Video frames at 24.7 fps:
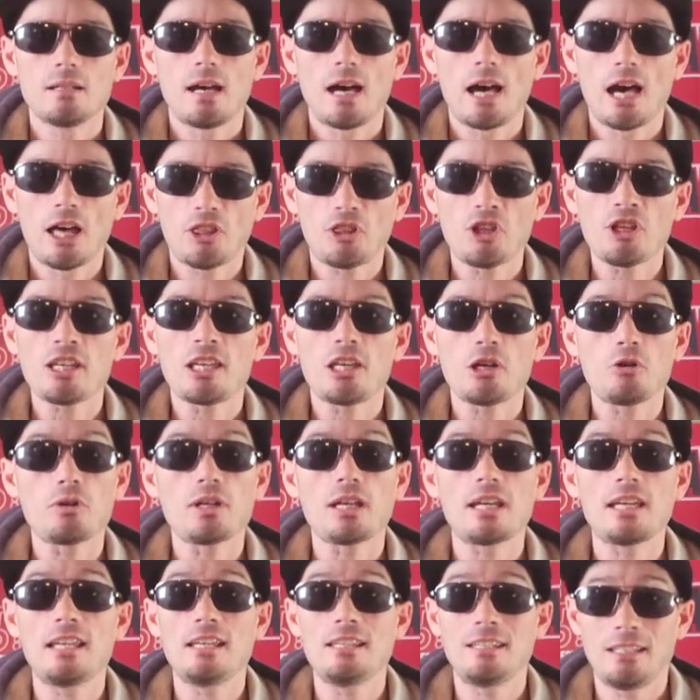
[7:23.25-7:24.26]
I think he'll
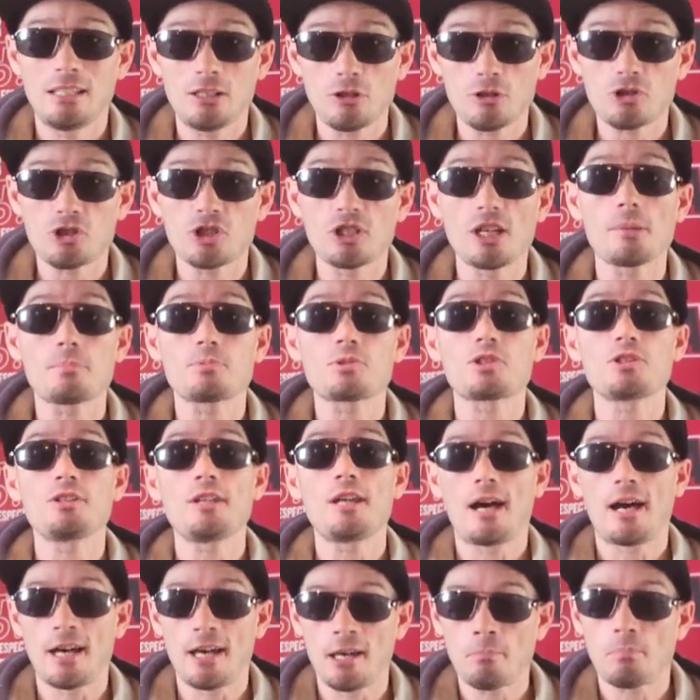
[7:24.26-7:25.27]
get an interception.
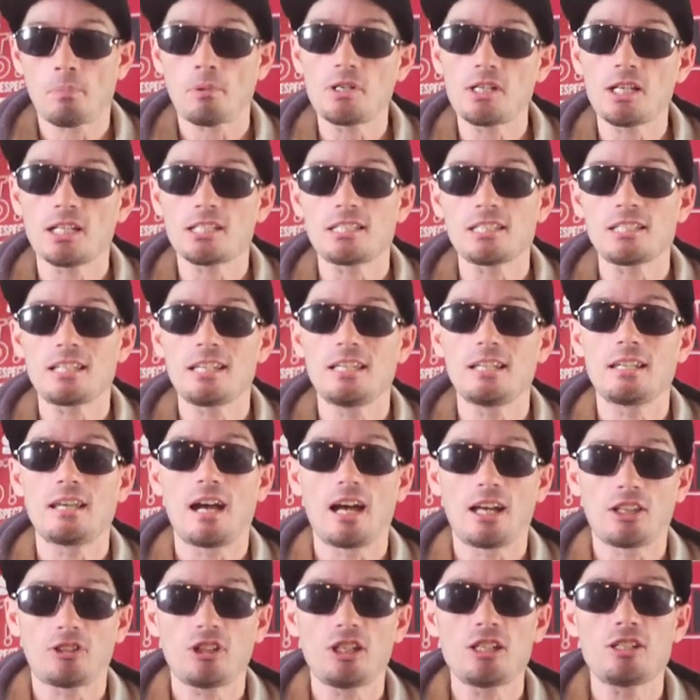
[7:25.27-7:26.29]
I'm predicting it.
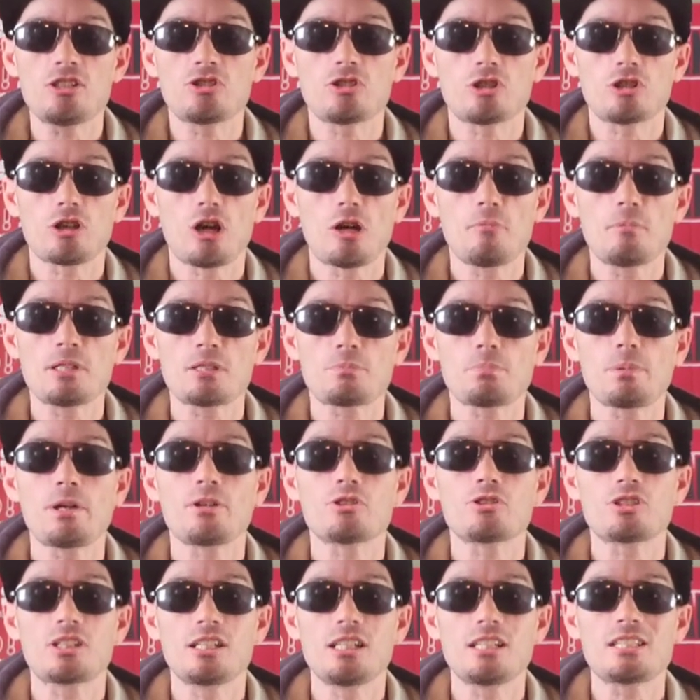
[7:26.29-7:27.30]
I think Jacoby
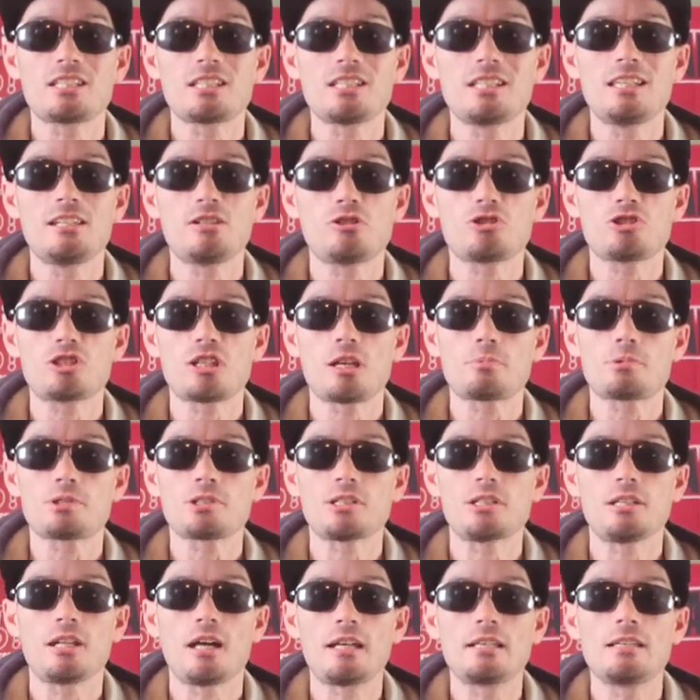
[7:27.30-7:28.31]
Spells gets an
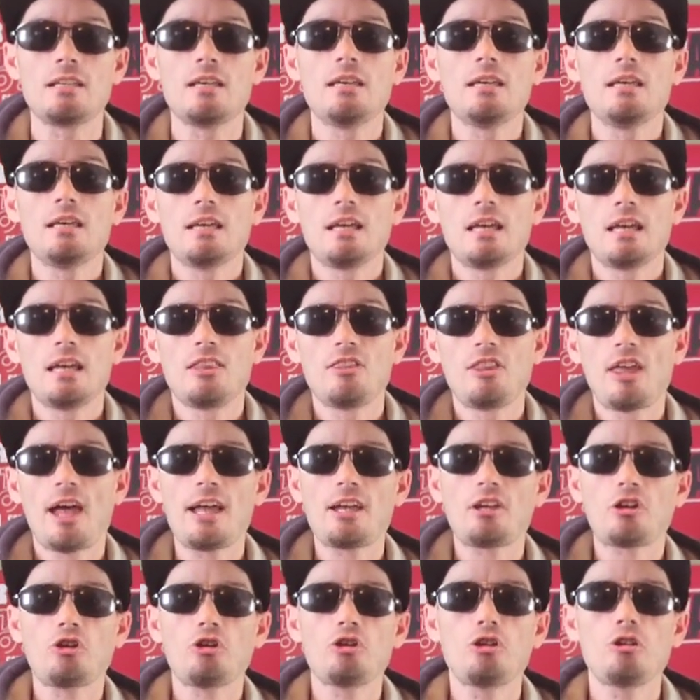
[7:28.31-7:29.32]
interception tonight. And
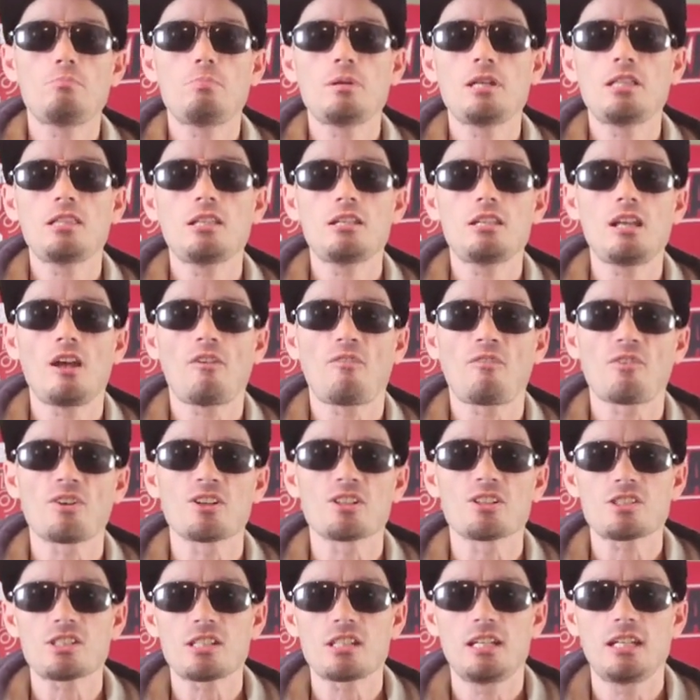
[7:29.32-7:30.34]
that could be the
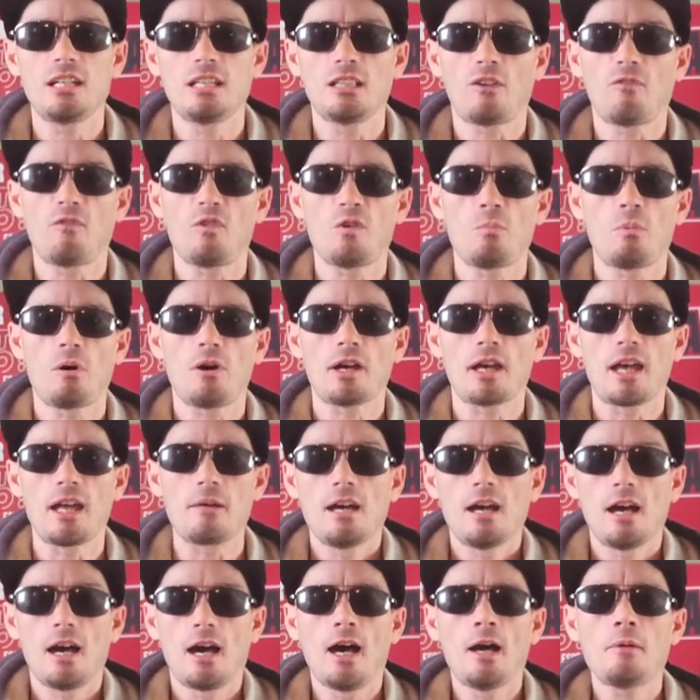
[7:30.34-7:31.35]
difference in the football
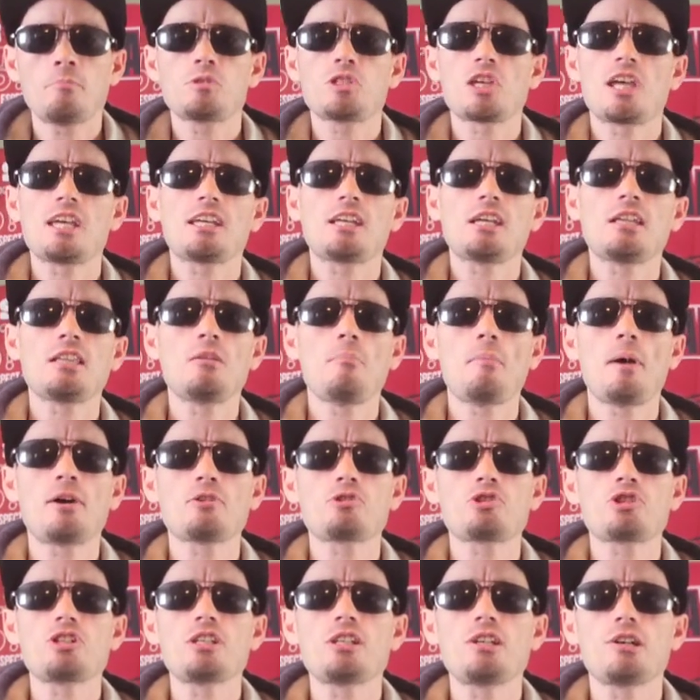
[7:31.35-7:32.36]
game. I'm taking the
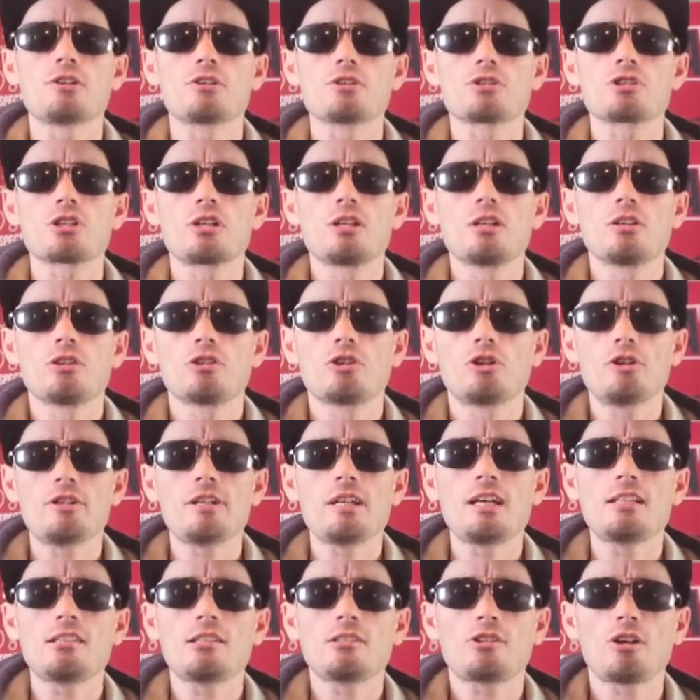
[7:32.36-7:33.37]
Mountaineers
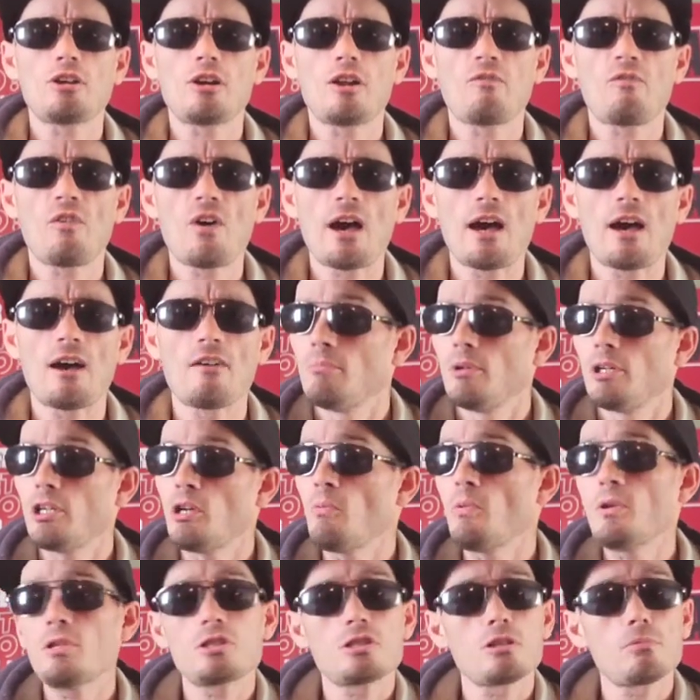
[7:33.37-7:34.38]
38-35. But it
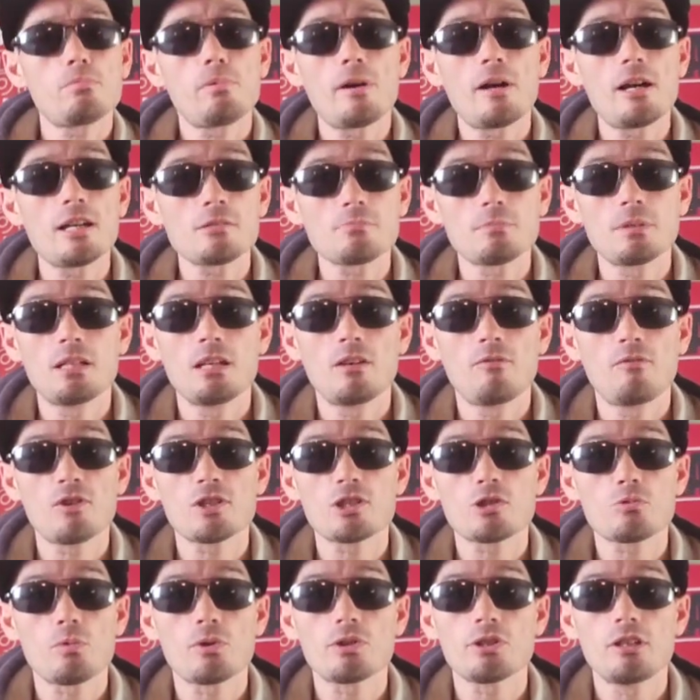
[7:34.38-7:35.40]
wouldn't surprise me if it
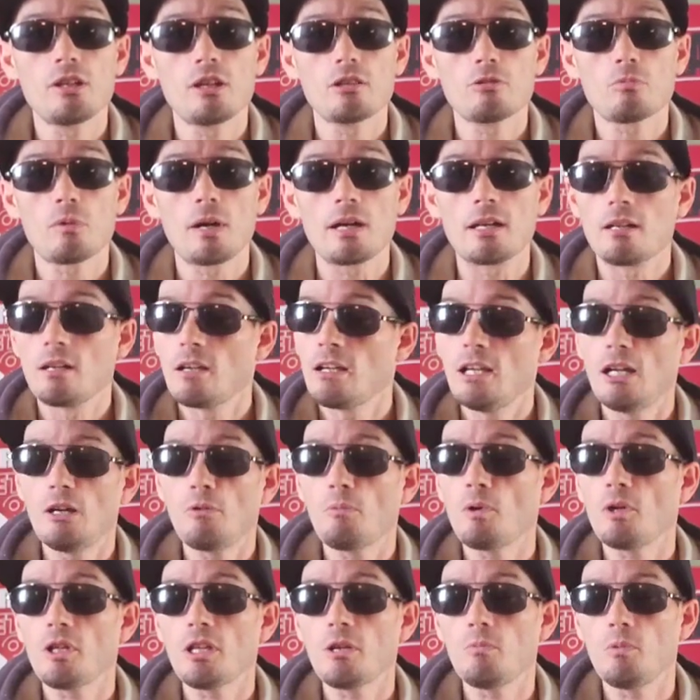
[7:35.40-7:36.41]
swung the other way. It
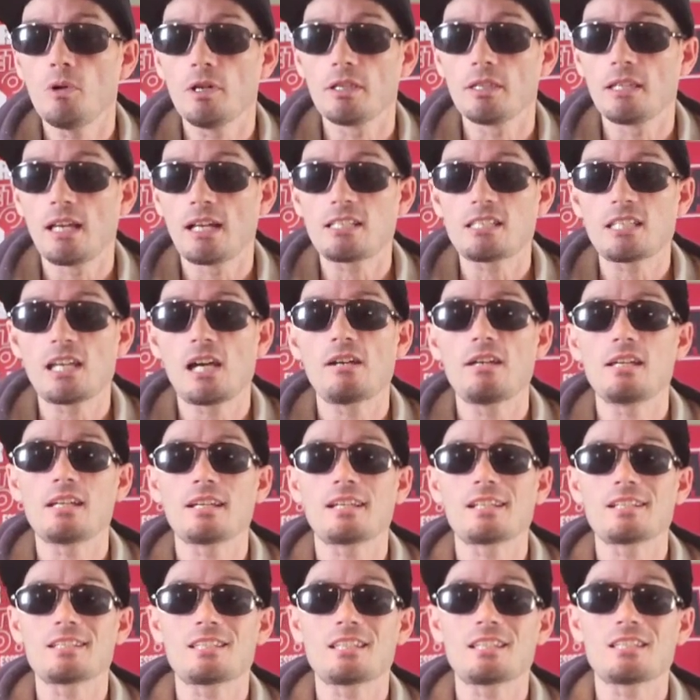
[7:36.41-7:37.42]
really wouldn't. That's how
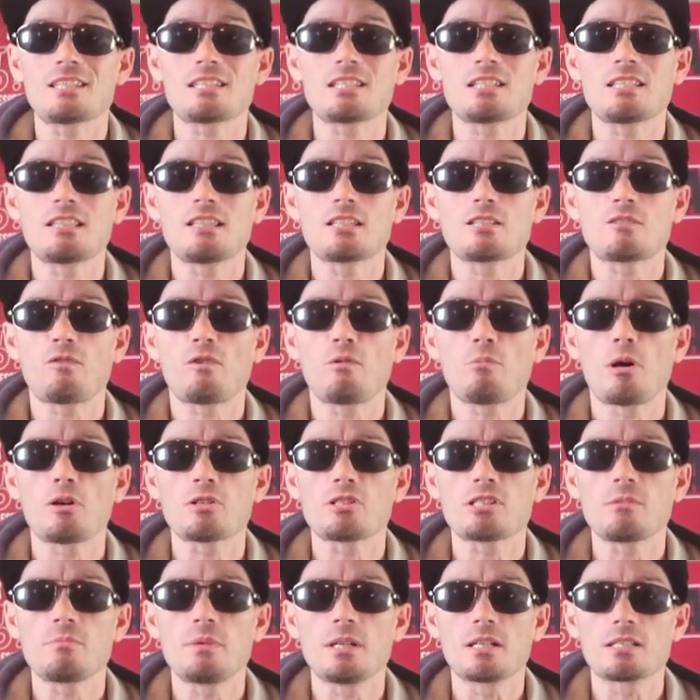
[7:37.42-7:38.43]
inconsistent this
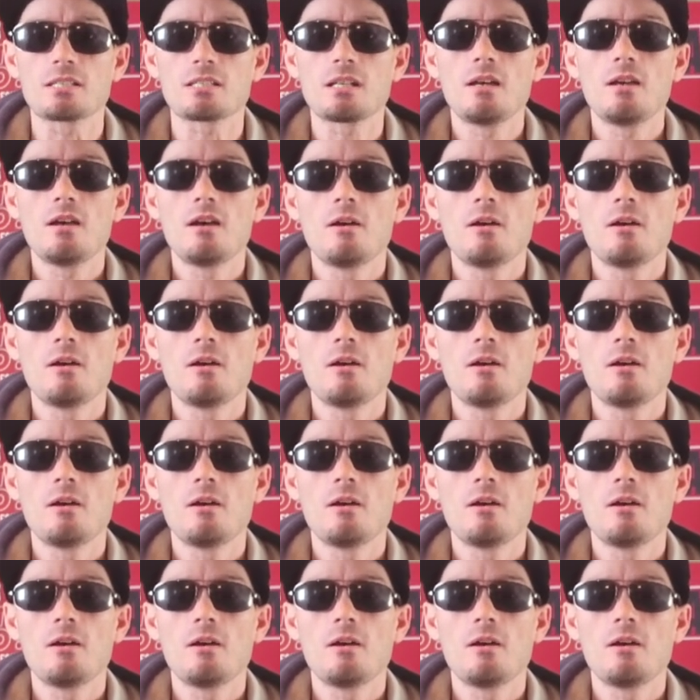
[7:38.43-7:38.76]
football team is.